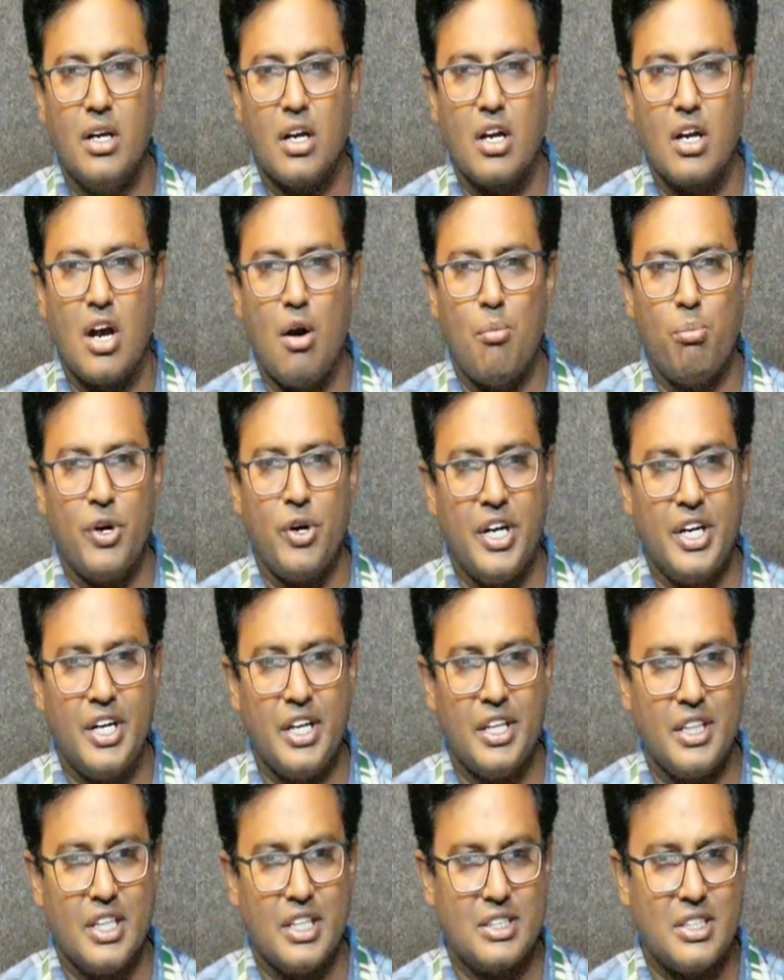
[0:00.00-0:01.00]
Component
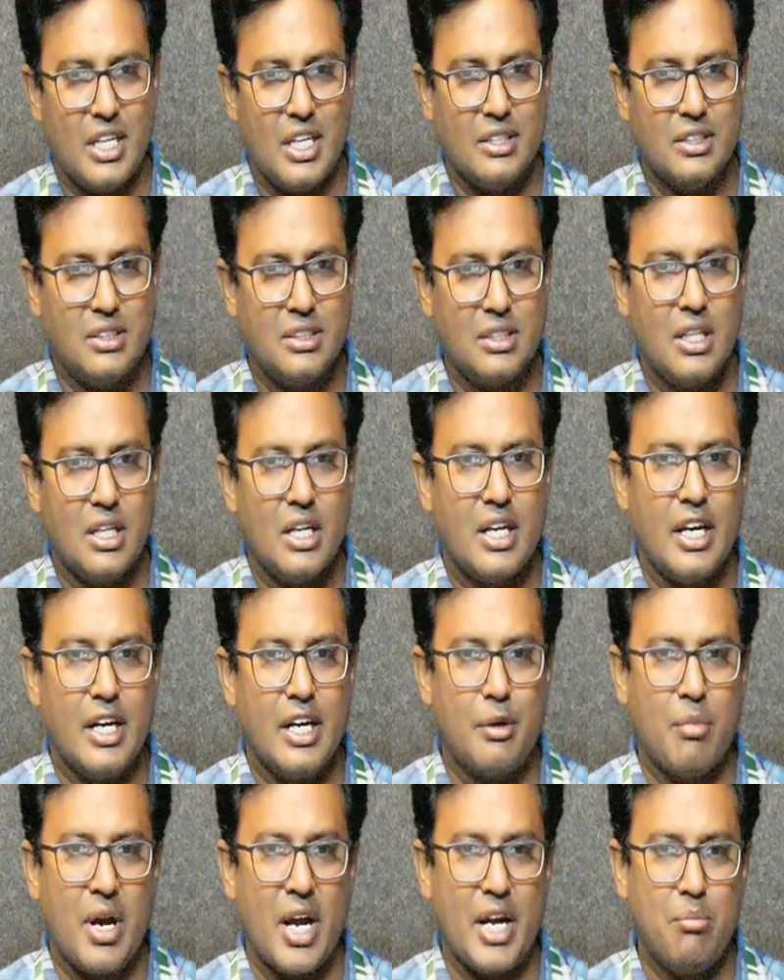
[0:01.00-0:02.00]
in the sense
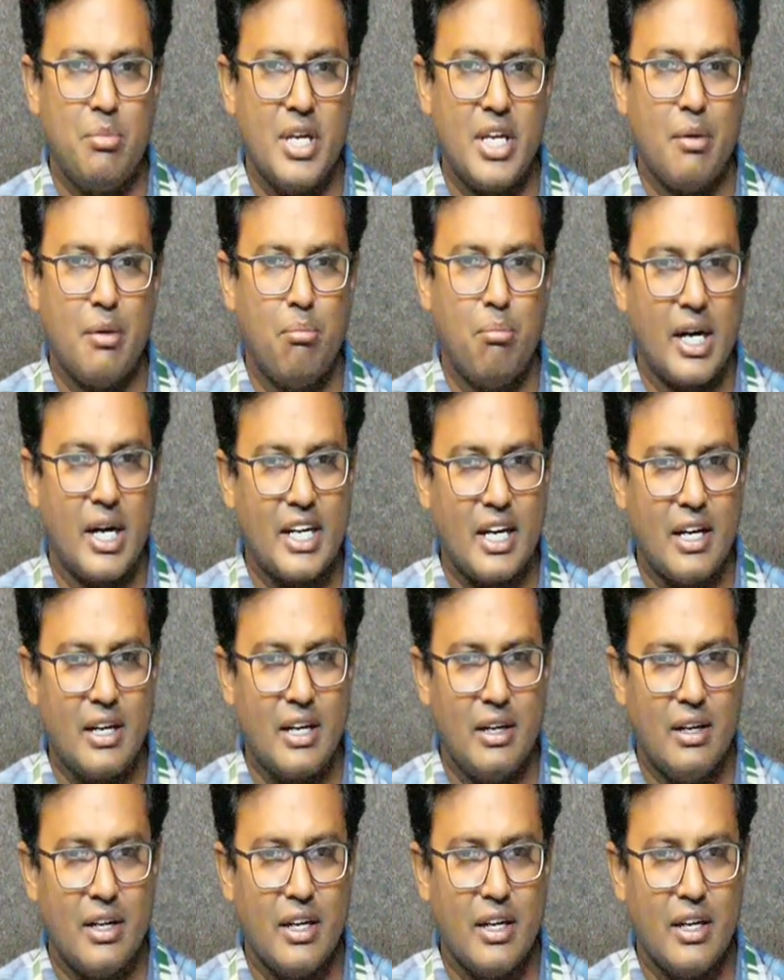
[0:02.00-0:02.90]
it might be a button,